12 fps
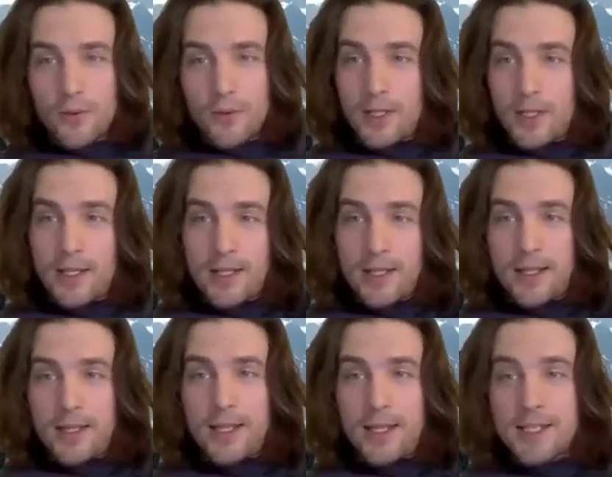So
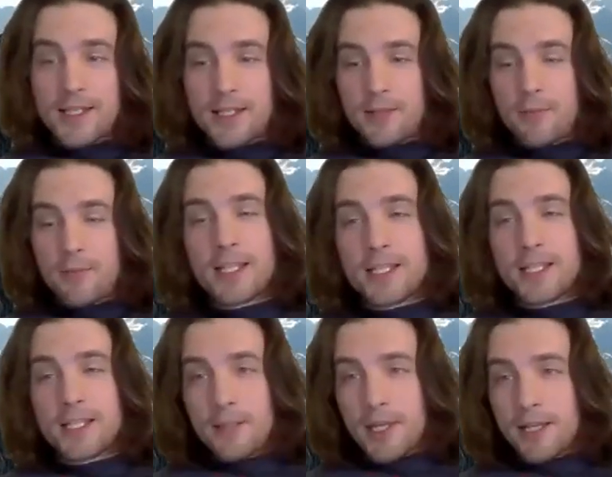
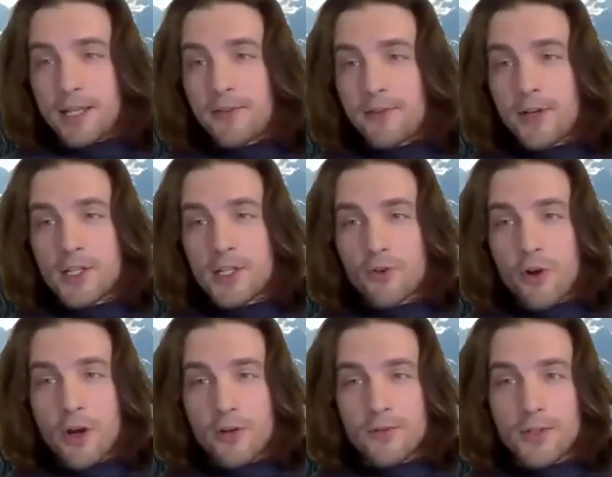this might seem like a very
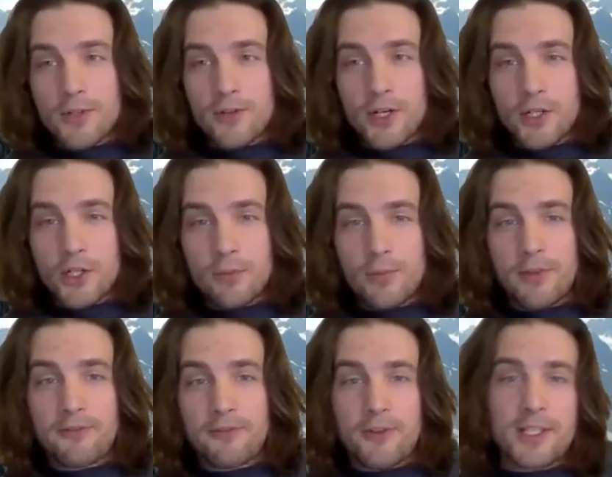strong
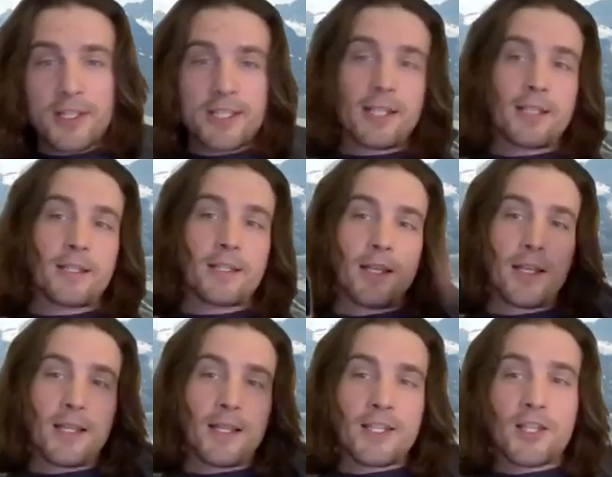restriction, but for instance,
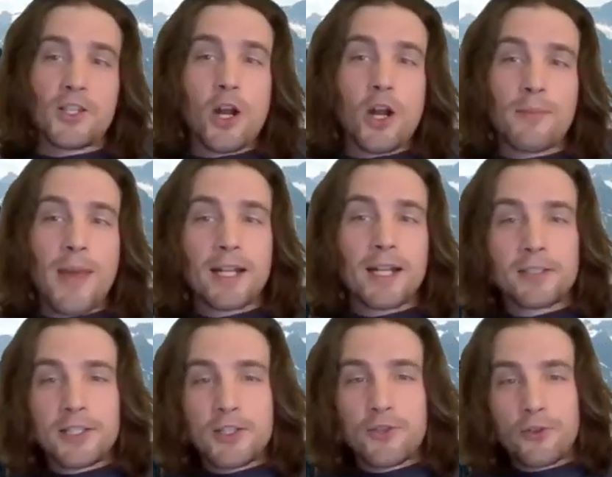this is
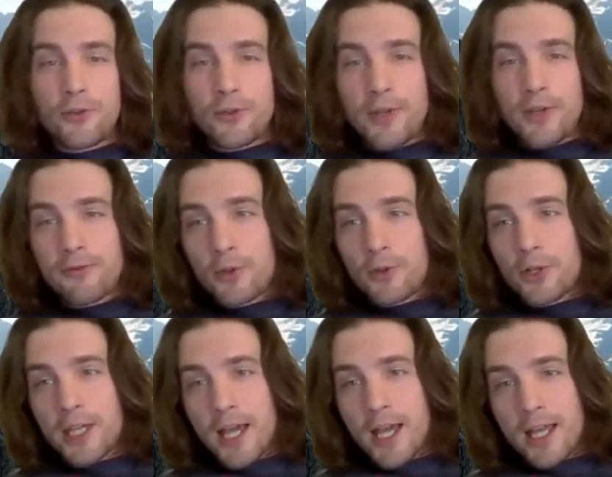automatically true if we look
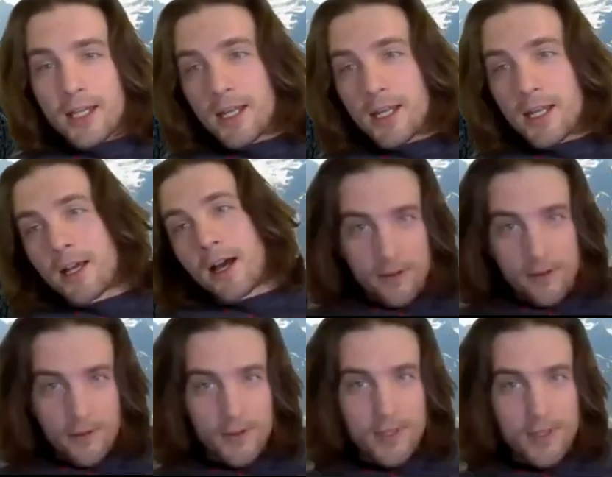at
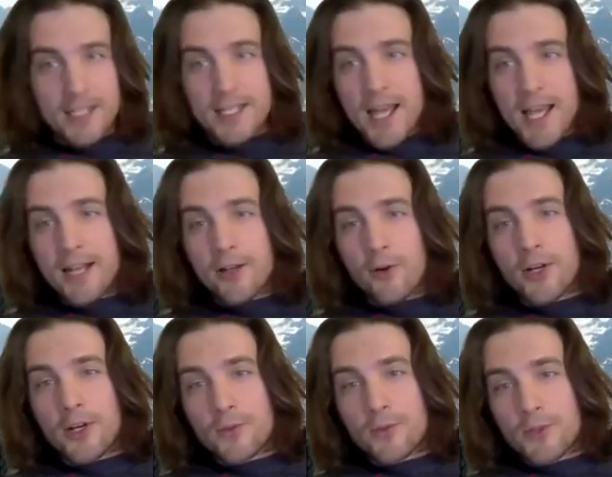these
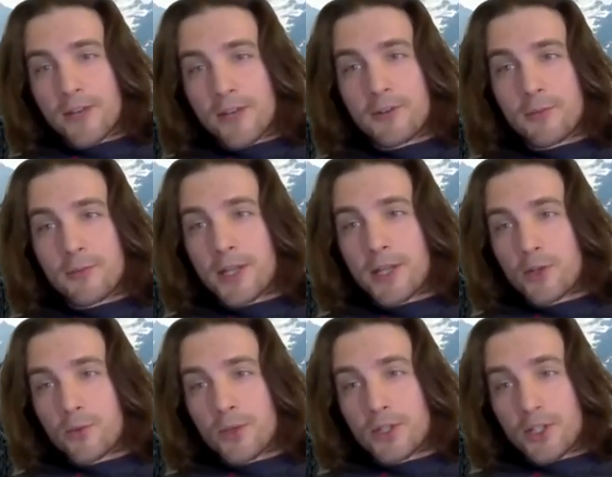categories which have
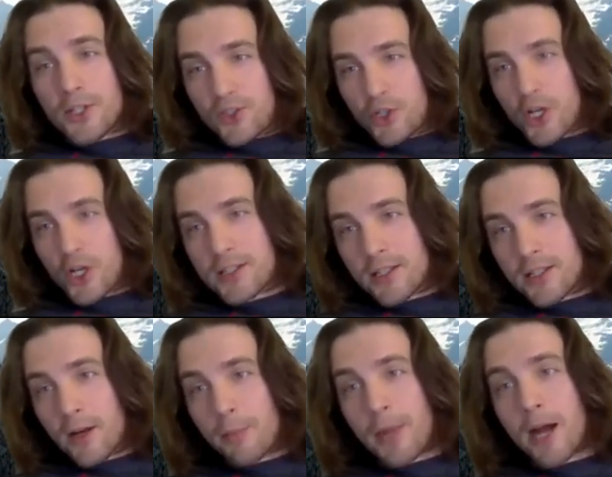dimension which is
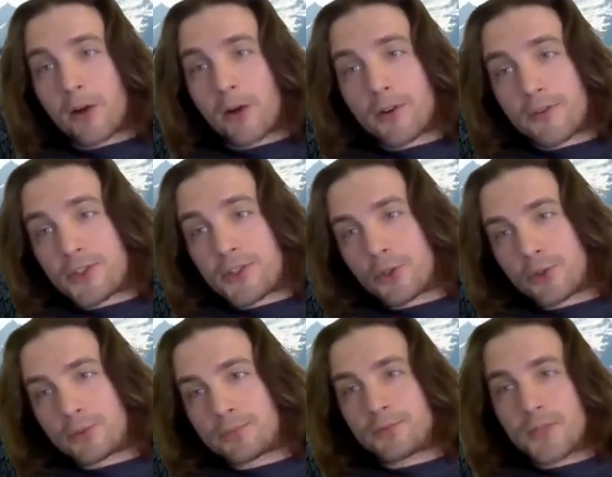just a power of
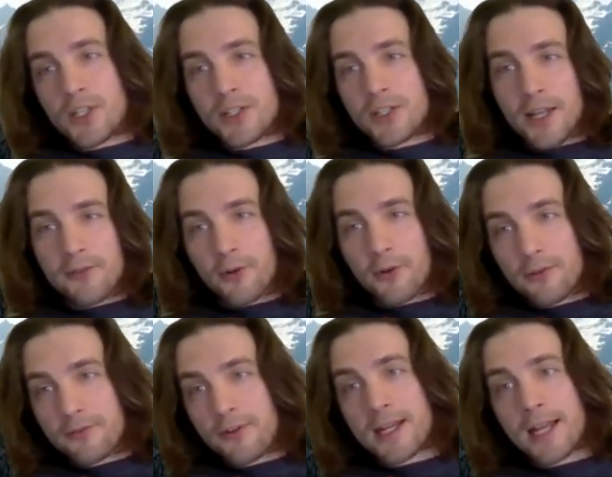2, just like for
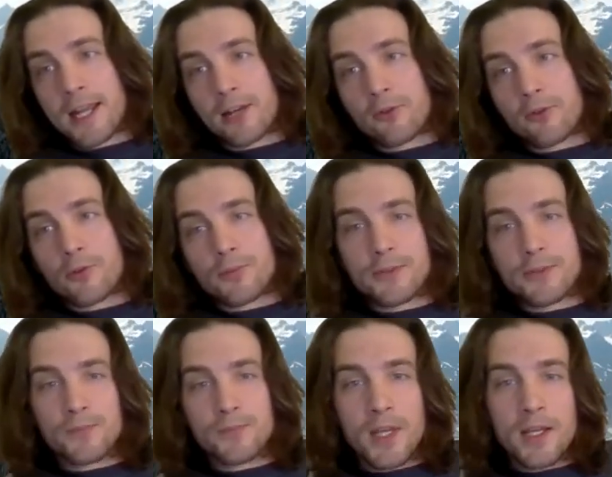finite groups.
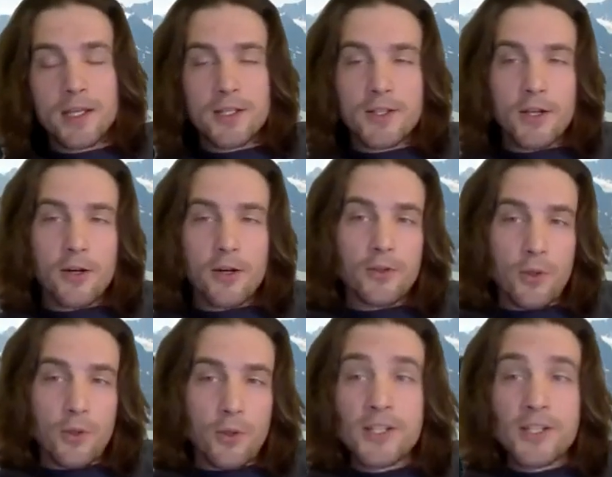So you are
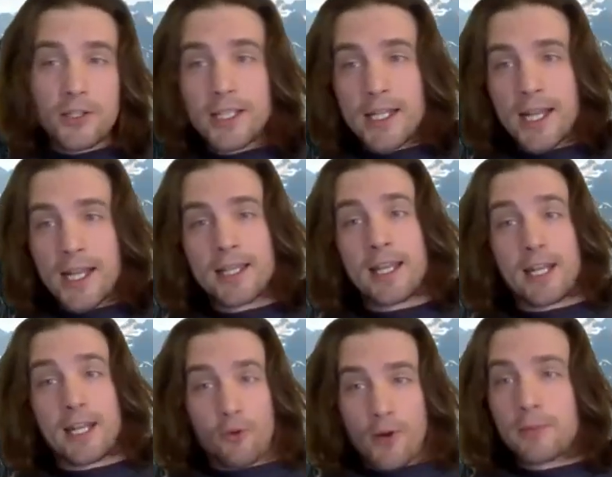still getting an
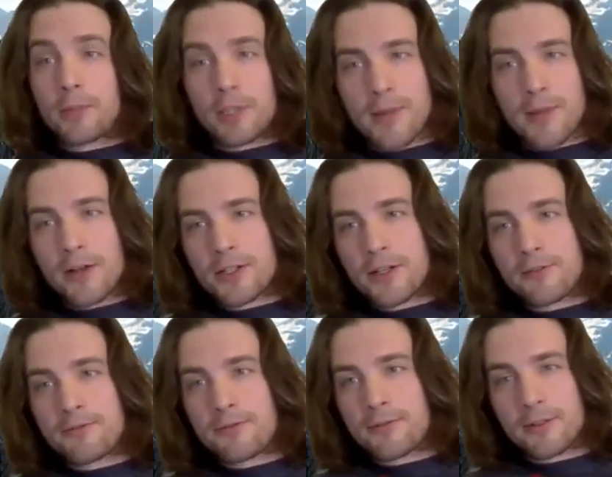incredible amount of
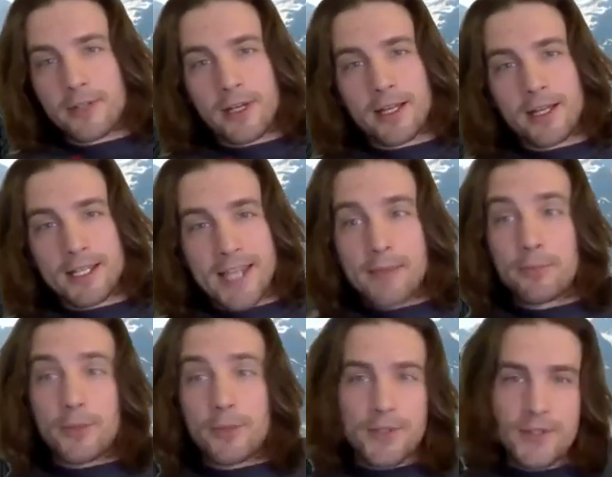
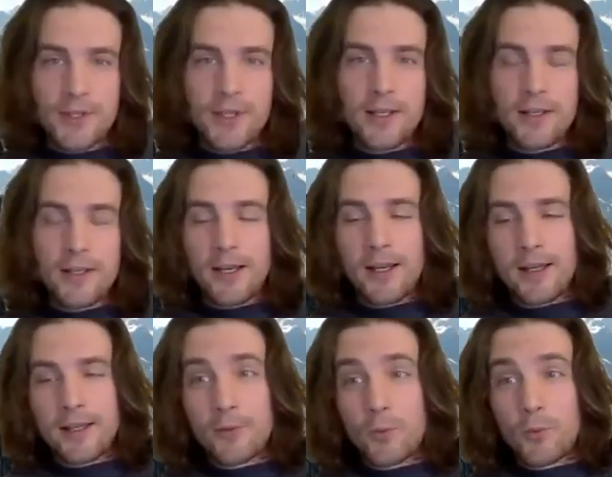examples
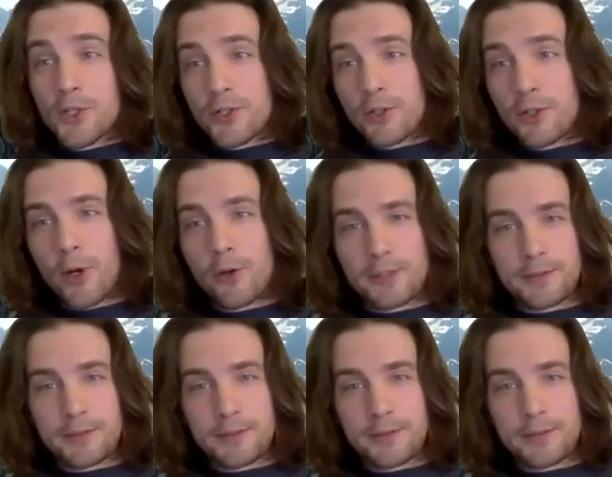which are nilpotent.